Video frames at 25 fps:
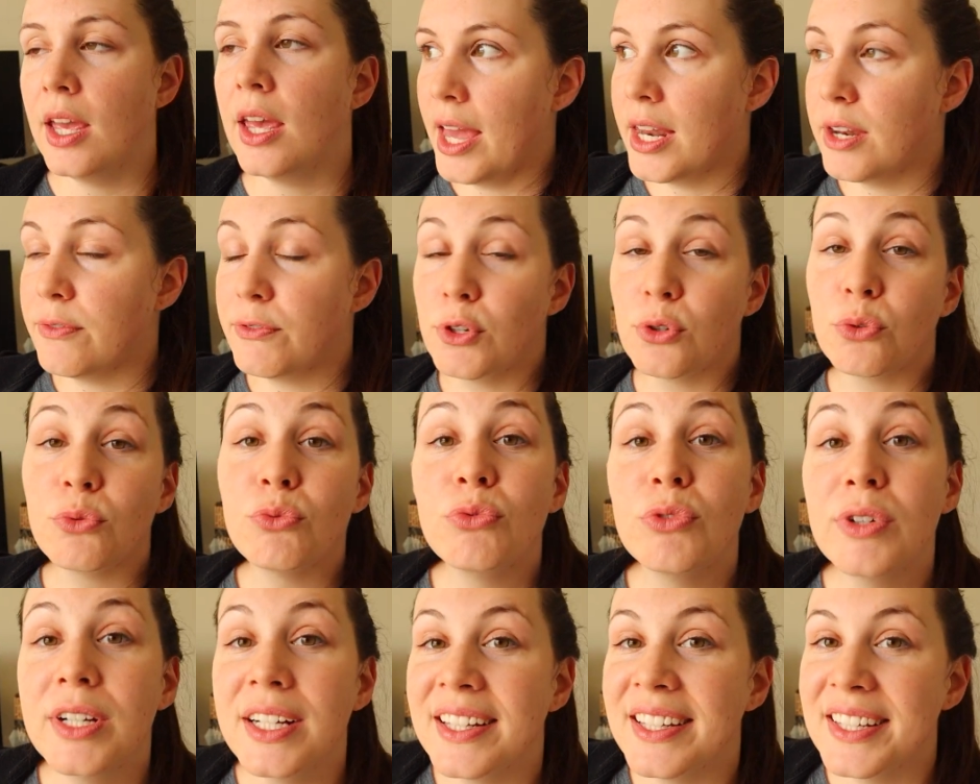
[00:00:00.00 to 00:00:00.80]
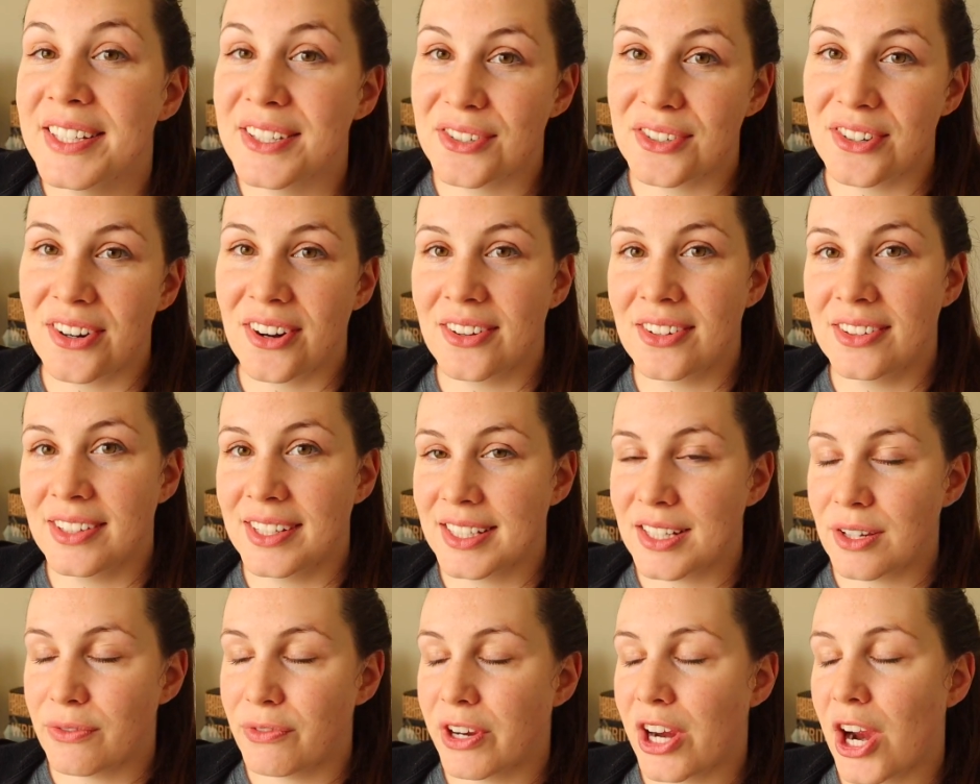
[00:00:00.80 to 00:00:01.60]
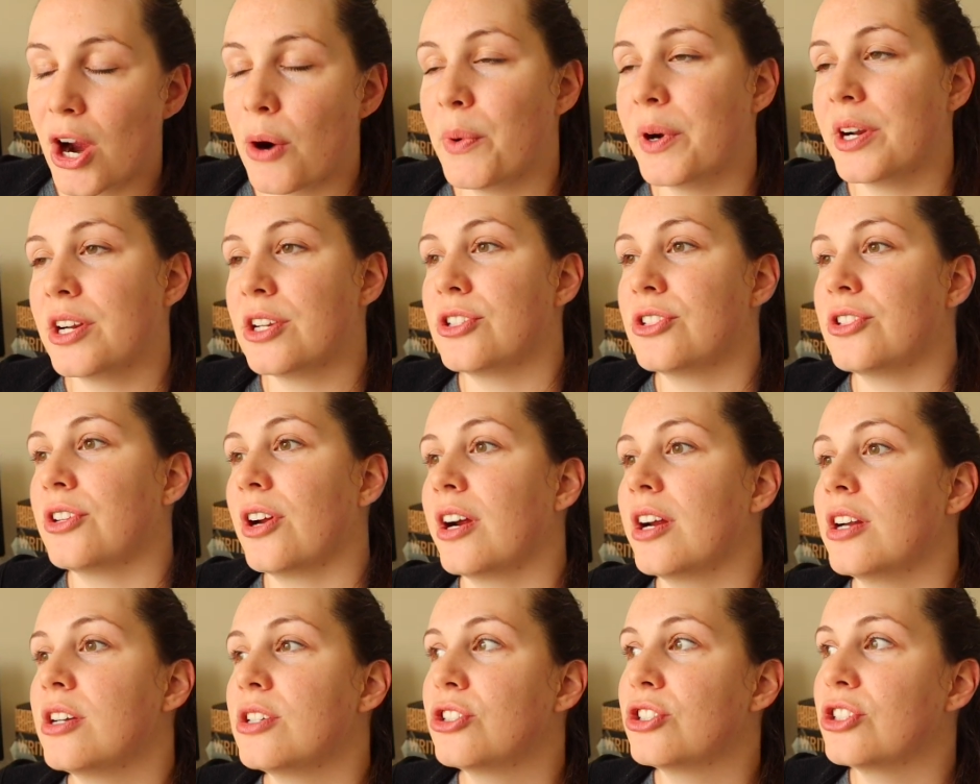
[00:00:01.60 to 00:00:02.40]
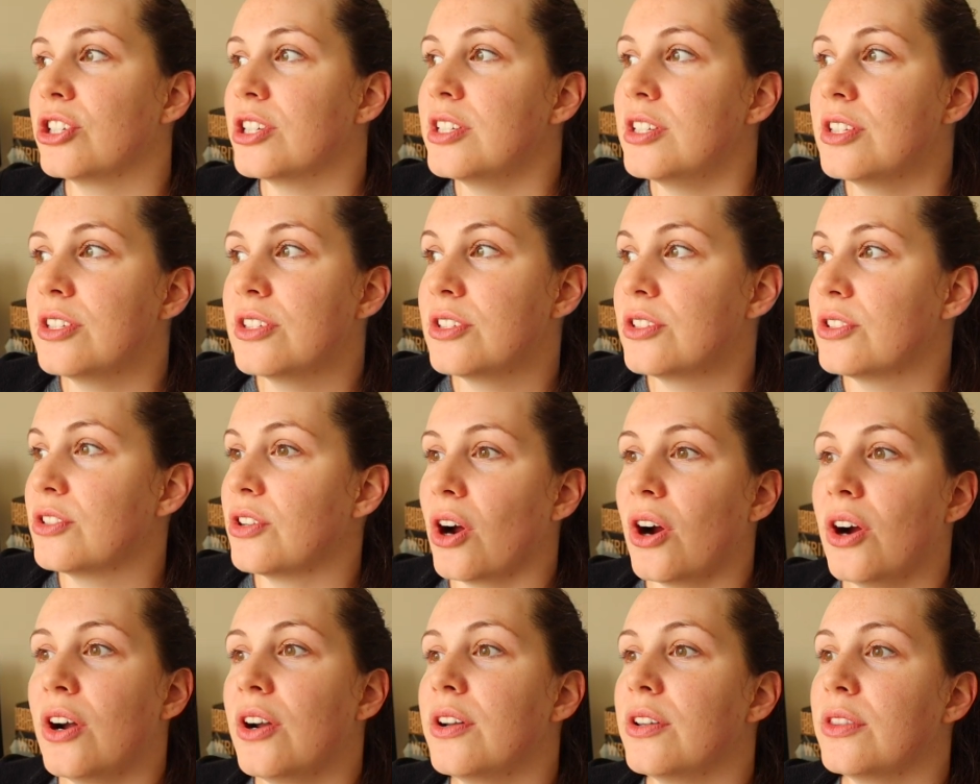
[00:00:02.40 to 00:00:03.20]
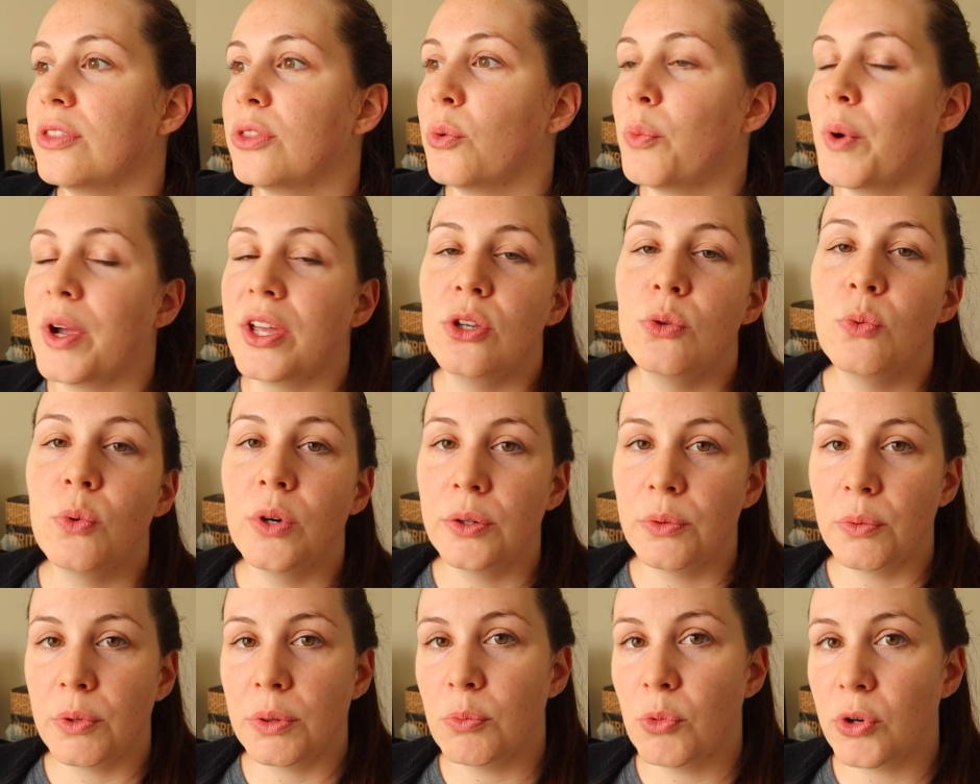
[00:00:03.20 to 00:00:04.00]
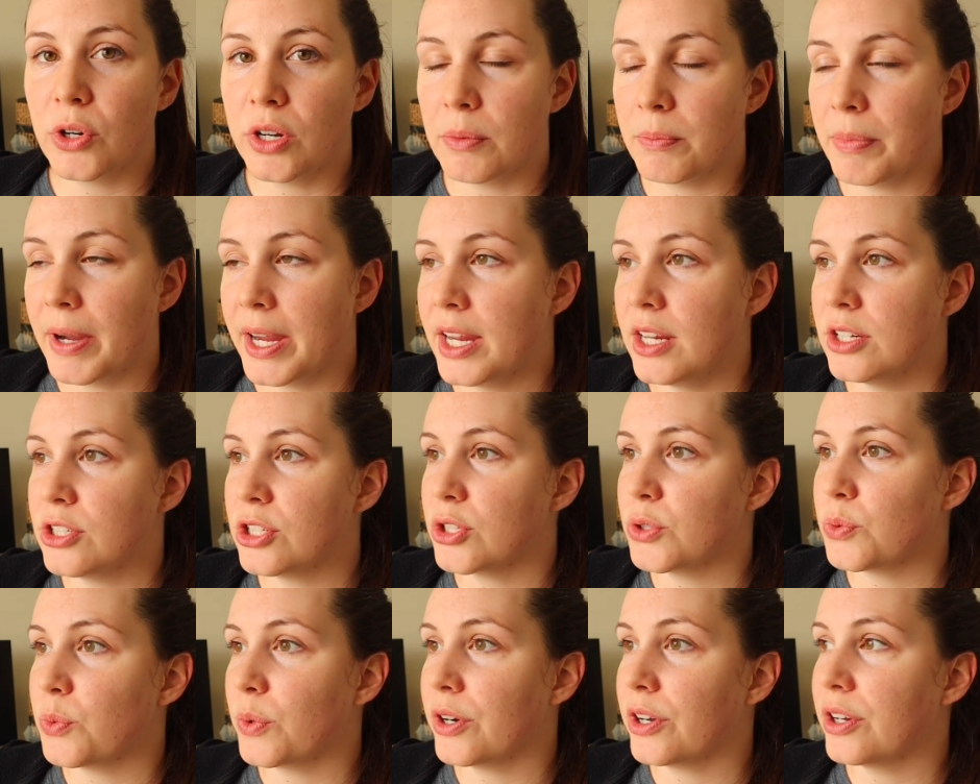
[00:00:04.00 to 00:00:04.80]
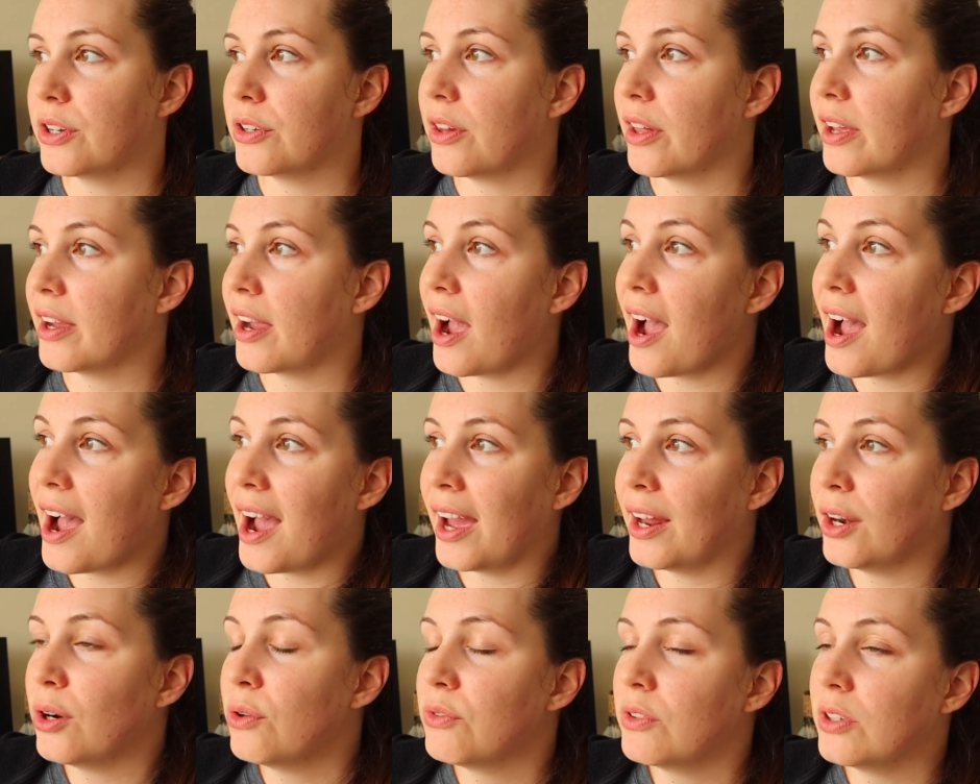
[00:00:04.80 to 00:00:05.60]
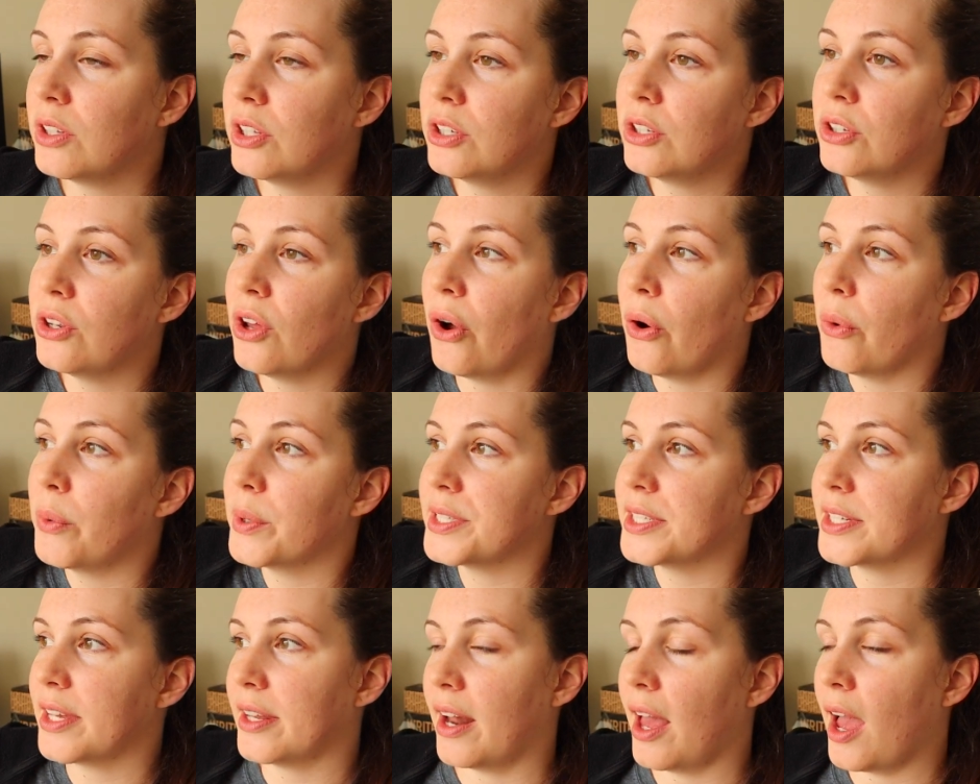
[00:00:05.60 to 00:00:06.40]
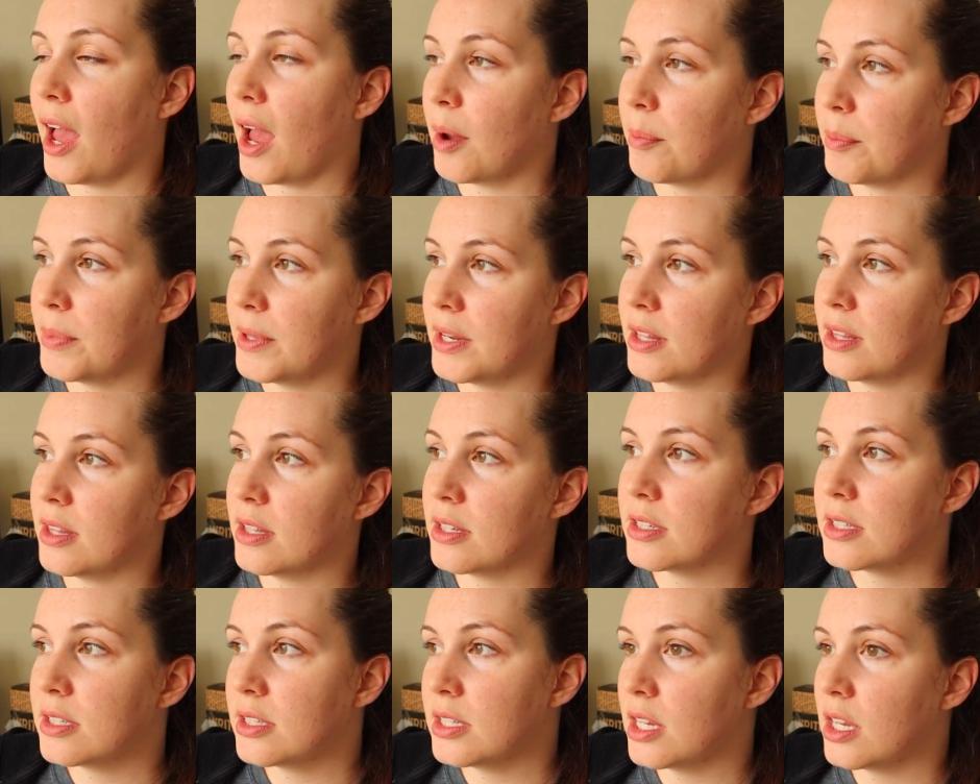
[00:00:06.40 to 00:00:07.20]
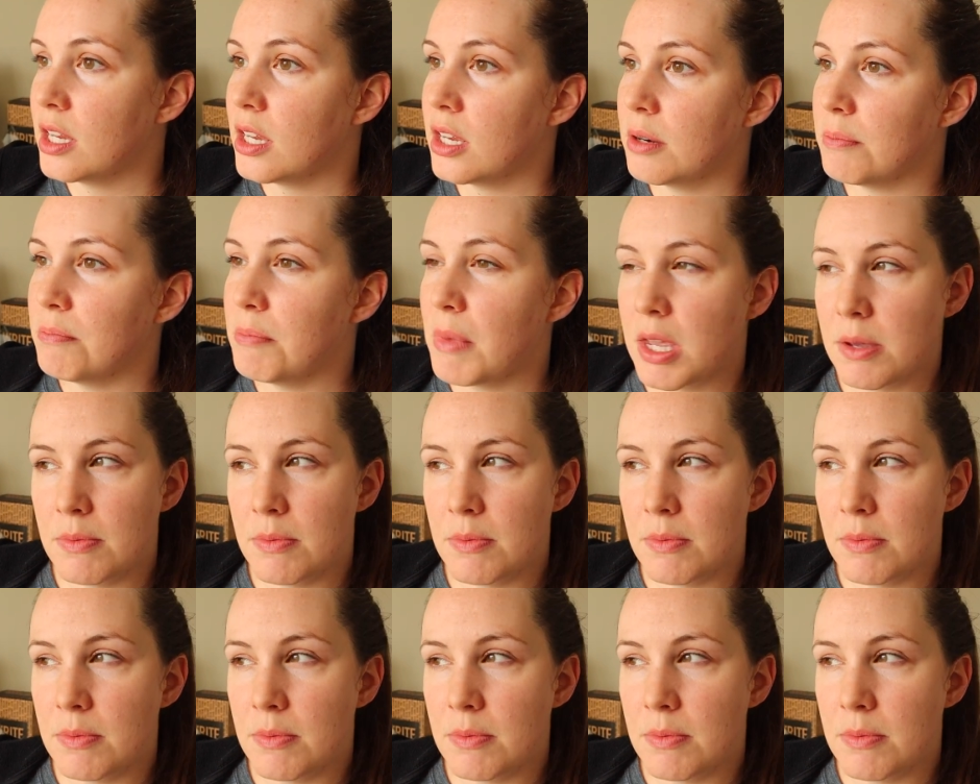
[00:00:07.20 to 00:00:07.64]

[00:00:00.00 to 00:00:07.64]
And if you're really struggling to figure out where to start, just start the way you would with morning pages where you're like, I don't really know what's gonna happen in this scene.